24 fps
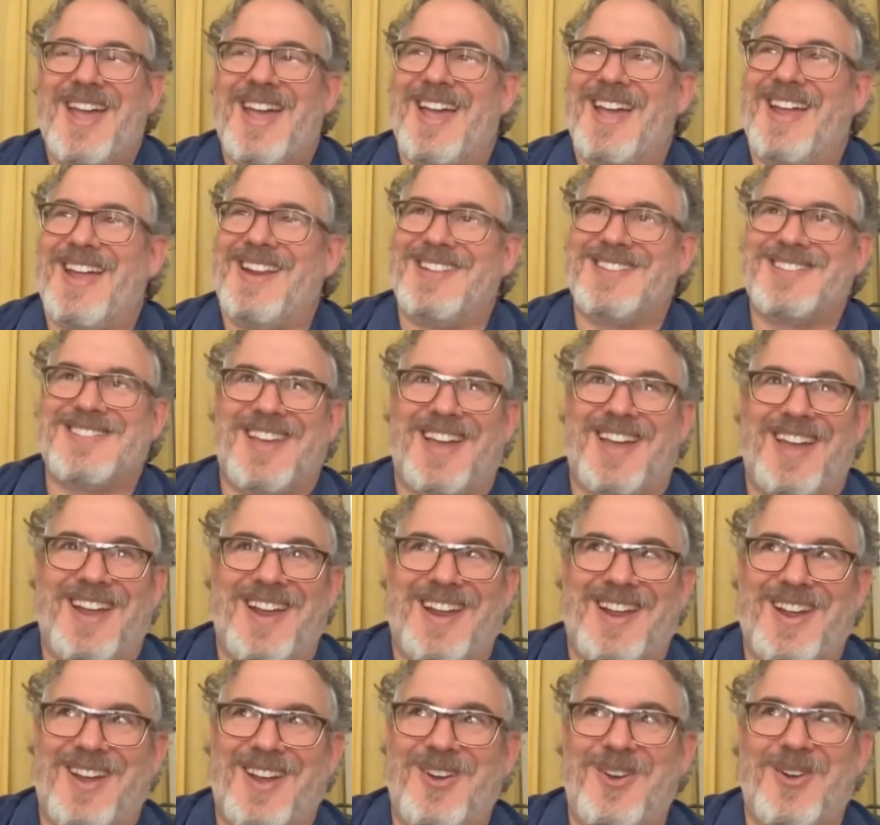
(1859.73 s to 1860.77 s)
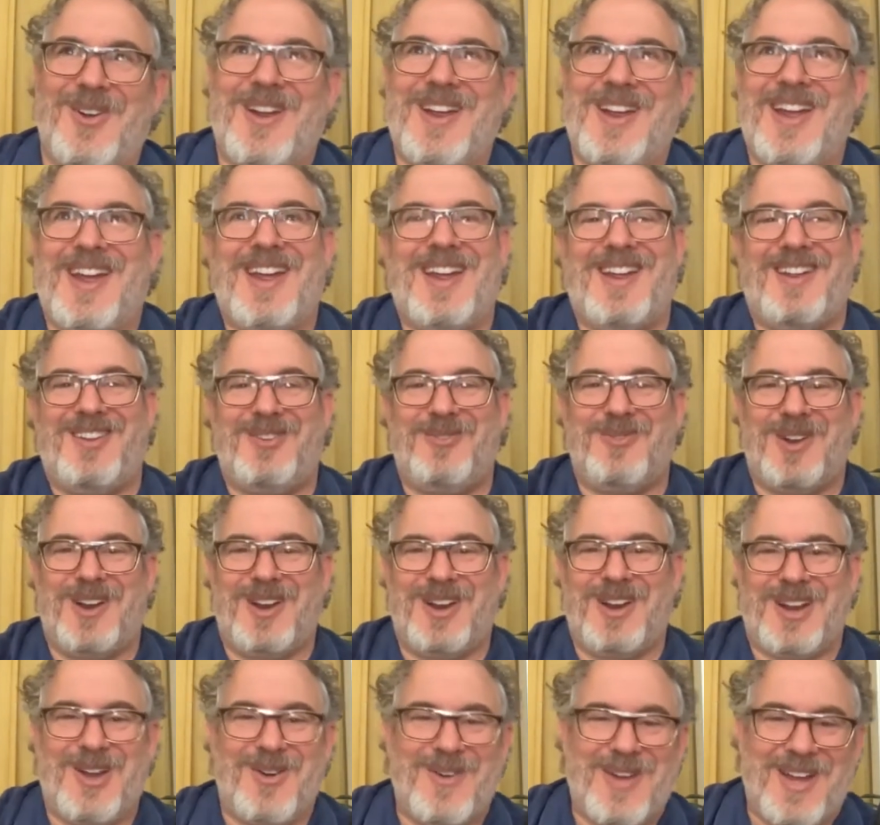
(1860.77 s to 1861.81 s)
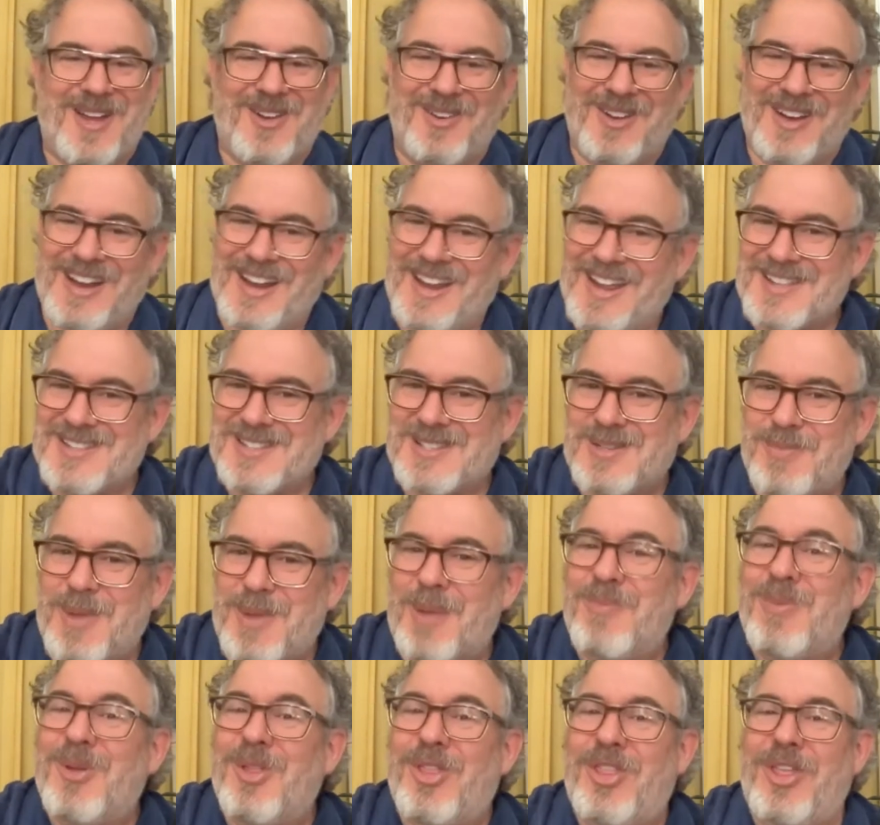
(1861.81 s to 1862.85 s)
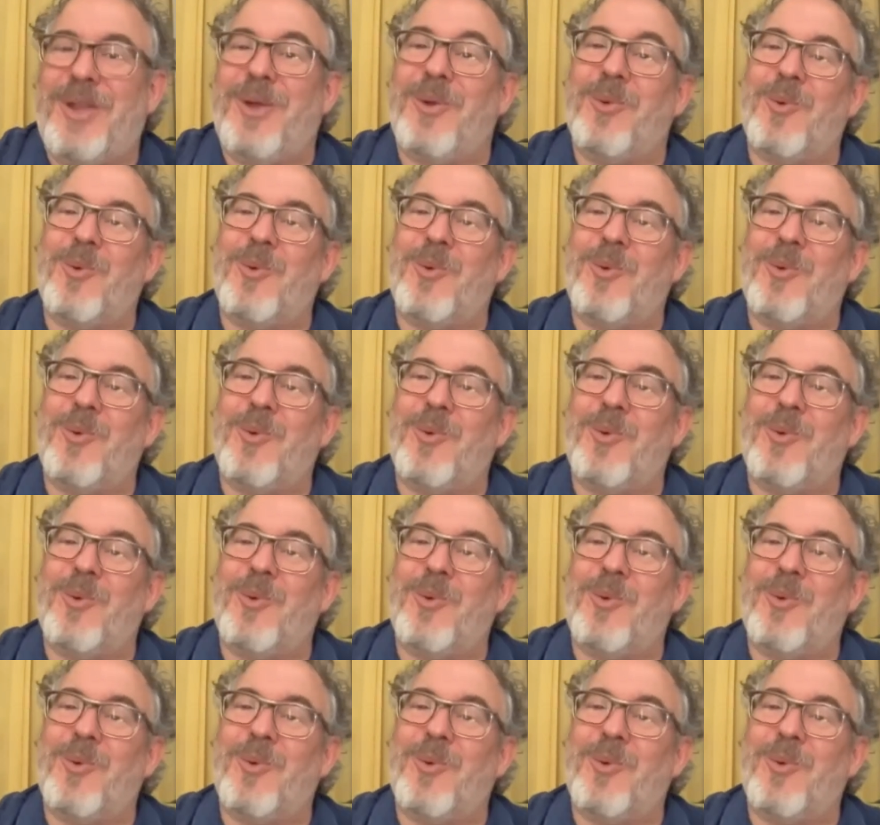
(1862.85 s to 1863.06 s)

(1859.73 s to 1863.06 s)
And it's like, okay, you want to go out and get some empathy.